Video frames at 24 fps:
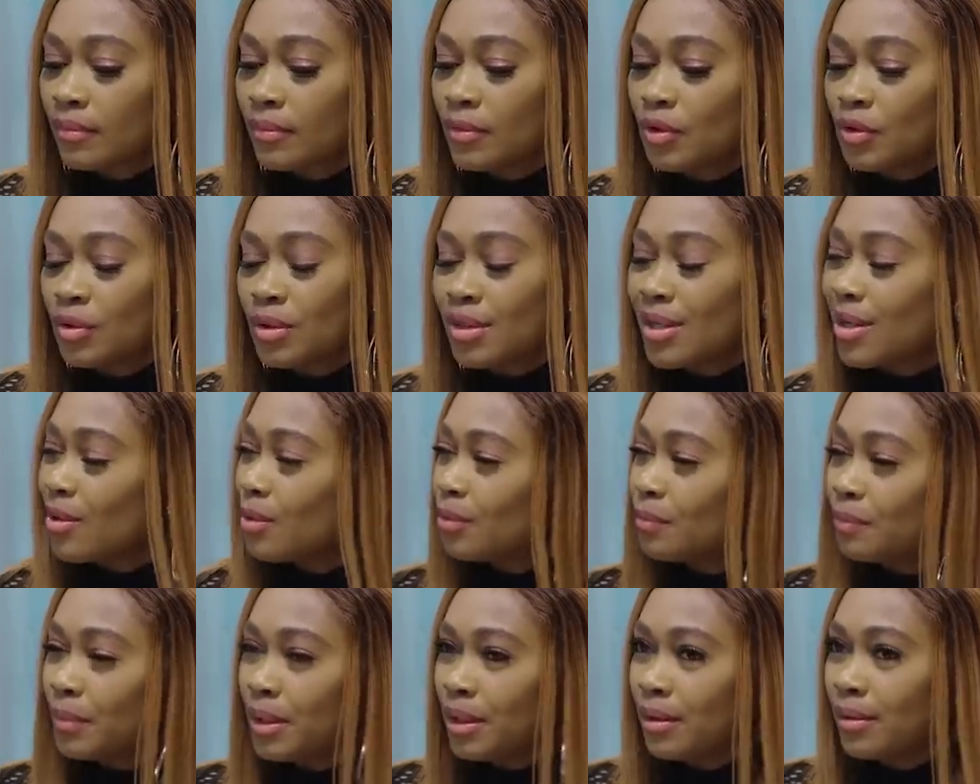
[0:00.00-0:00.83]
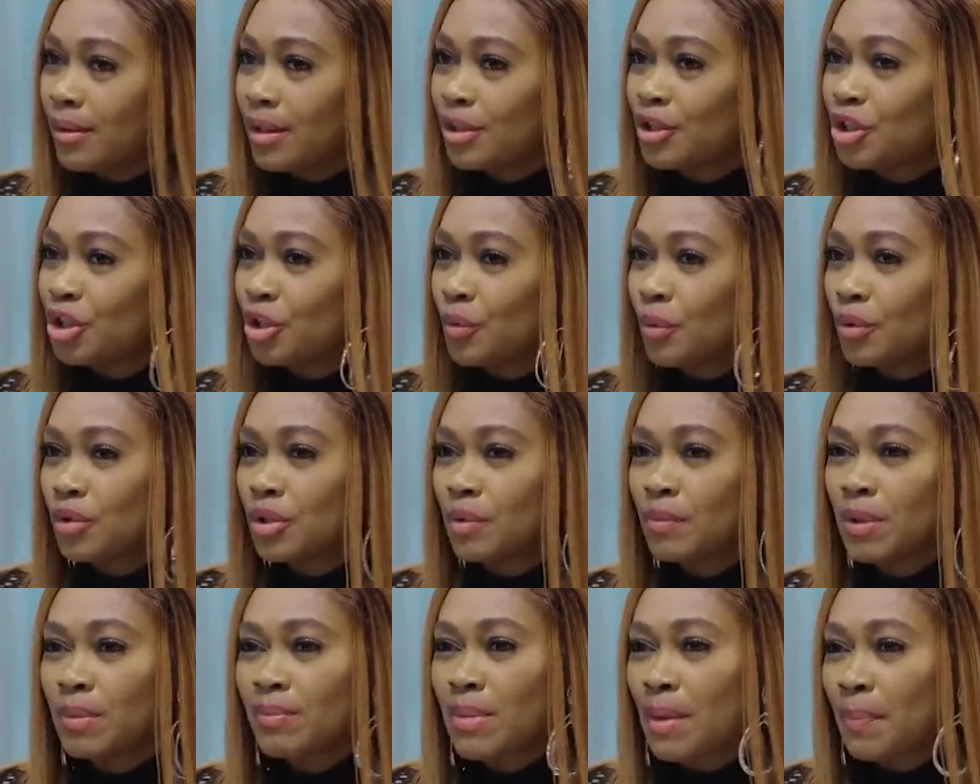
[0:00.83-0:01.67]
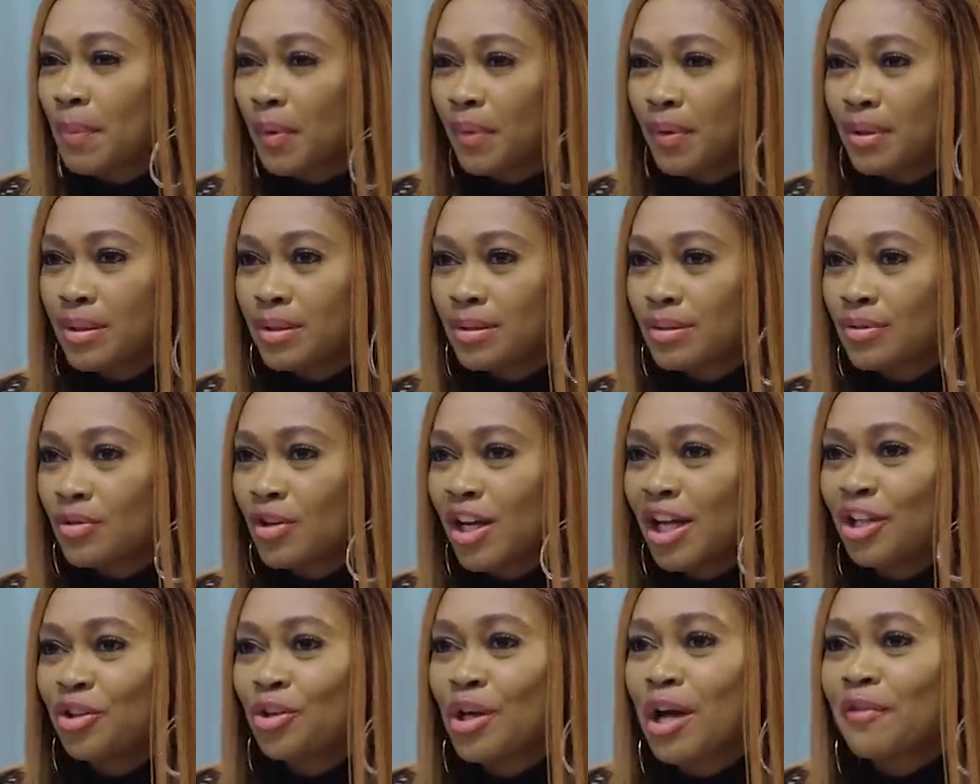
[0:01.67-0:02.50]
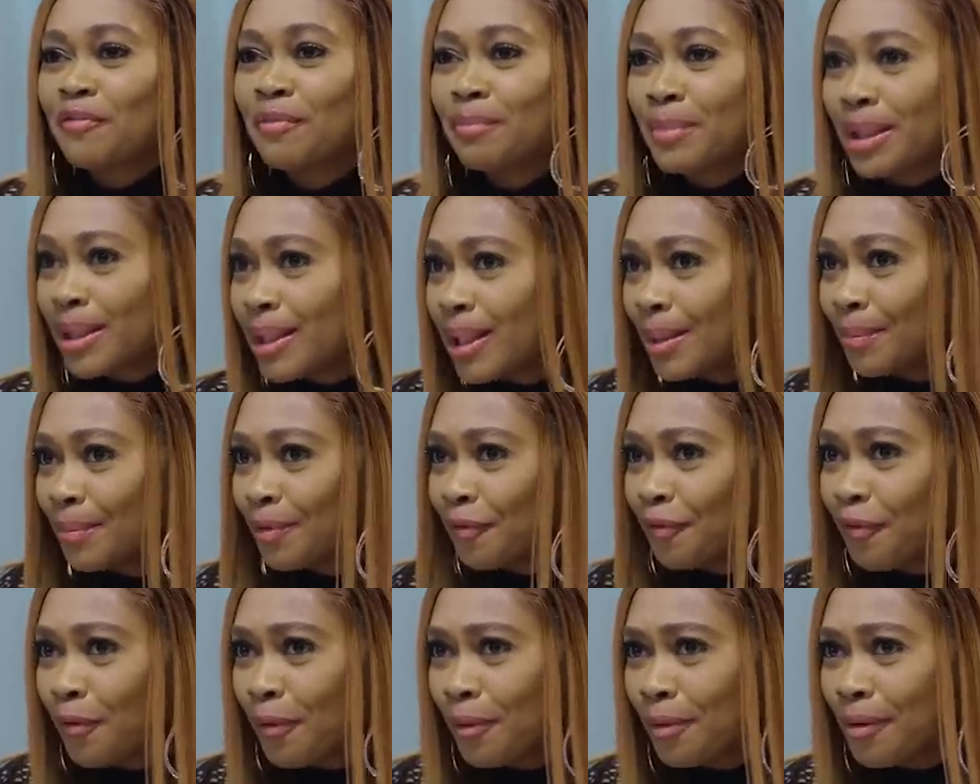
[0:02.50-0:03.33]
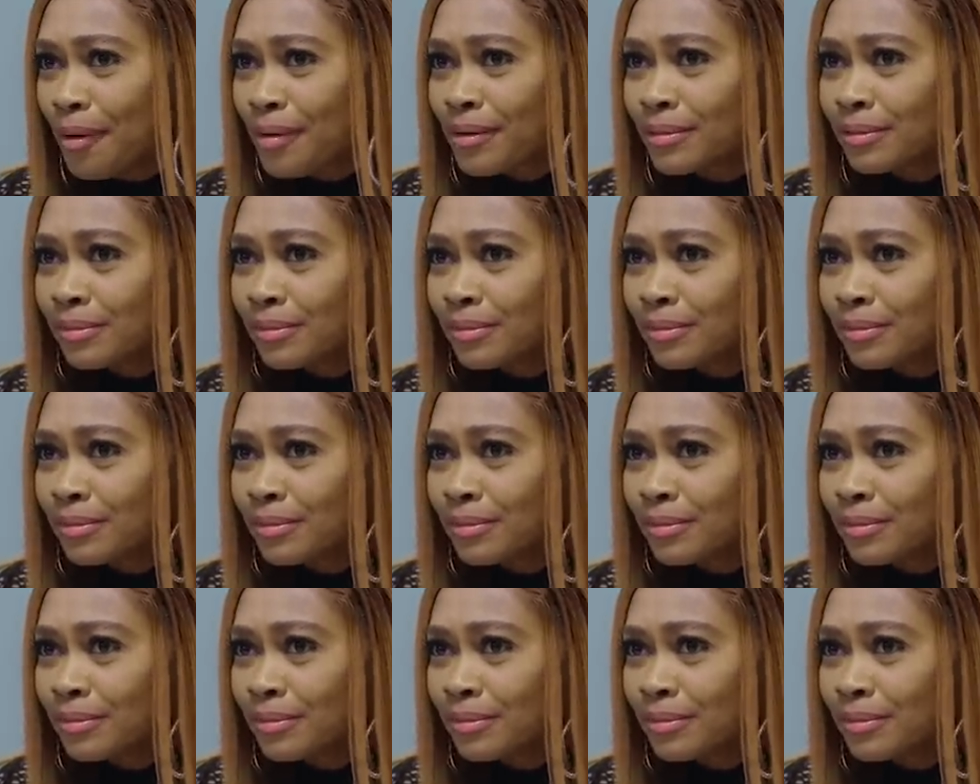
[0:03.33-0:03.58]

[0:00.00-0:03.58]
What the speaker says: to tell me that you want to meet my parents. It's not like you haven't met them before.